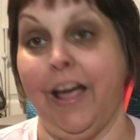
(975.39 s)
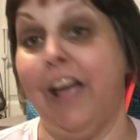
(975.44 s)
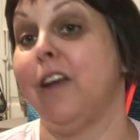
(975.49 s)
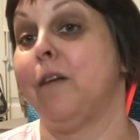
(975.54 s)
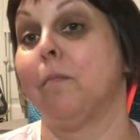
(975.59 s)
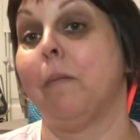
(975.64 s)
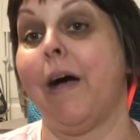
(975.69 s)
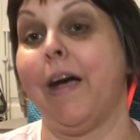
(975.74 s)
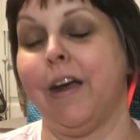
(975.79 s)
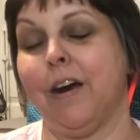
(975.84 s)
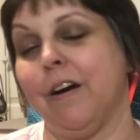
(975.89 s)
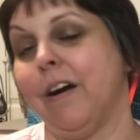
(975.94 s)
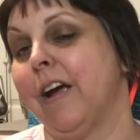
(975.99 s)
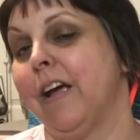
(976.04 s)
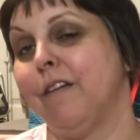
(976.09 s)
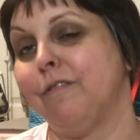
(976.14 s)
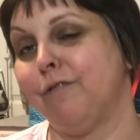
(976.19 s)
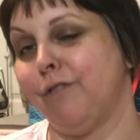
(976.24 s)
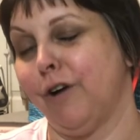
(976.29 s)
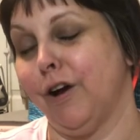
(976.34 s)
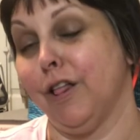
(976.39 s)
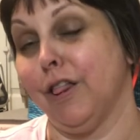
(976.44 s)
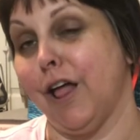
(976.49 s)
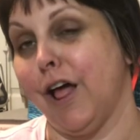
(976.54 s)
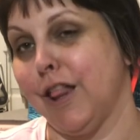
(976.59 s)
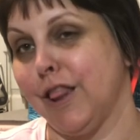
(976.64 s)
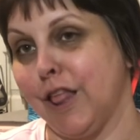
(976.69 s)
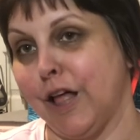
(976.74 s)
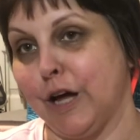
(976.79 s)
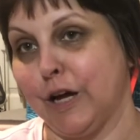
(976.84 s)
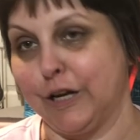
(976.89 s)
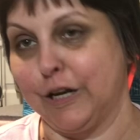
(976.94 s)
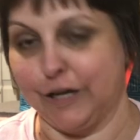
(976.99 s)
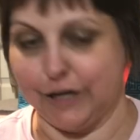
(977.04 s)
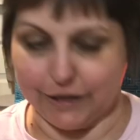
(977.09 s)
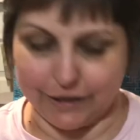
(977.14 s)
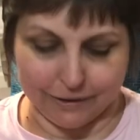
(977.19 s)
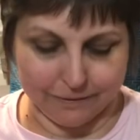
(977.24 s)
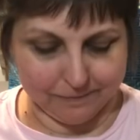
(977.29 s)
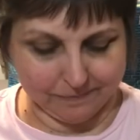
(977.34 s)
admire it for a lot
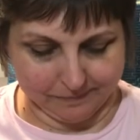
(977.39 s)
longer